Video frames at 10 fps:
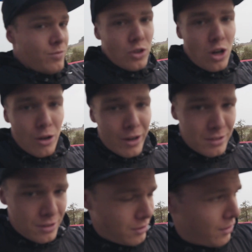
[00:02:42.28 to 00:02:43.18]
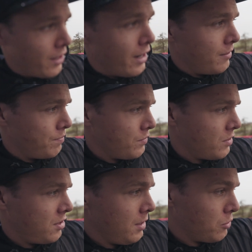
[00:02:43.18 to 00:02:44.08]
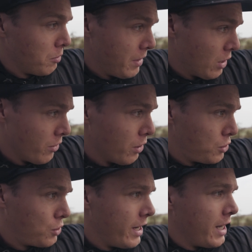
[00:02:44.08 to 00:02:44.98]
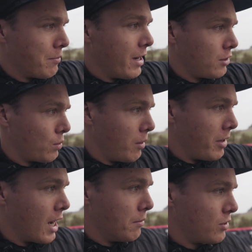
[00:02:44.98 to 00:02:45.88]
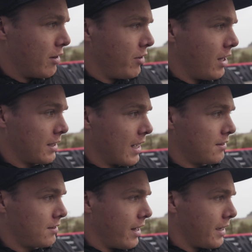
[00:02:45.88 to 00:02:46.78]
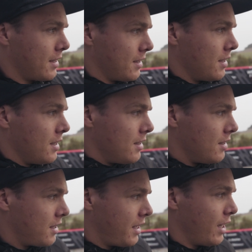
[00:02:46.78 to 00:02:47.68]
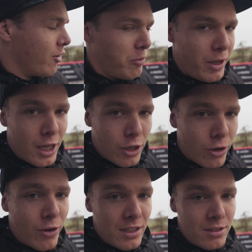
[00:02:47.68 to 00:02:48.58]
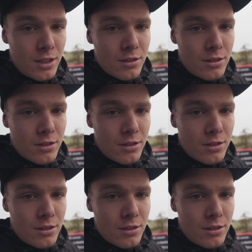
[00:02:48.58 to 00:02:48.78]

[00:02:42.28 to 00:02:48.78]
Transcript: So all racers in there seem to be on those training bikes warming up. So I feel like that's like the key of being a good racer.